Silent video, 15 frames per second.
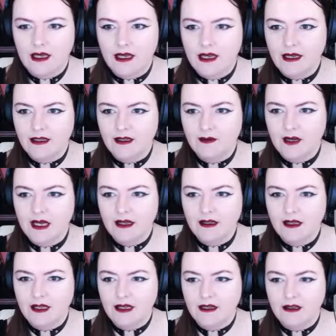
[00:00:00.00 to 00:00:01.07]
Get some
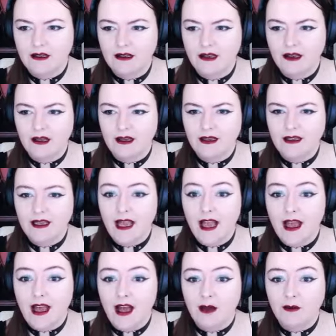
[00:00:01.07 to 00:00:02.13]
healing.
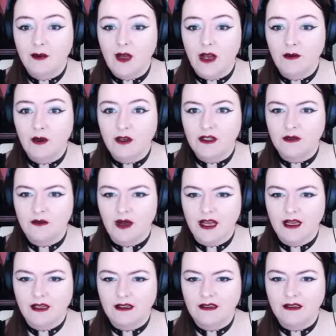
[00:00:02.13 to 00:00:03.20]
Yeah, I'm, I'm using
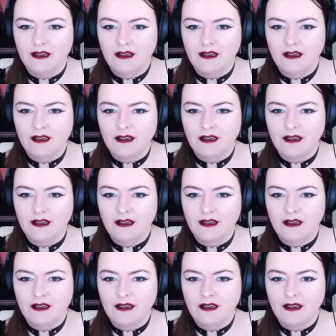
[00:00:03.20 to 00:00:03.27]
my...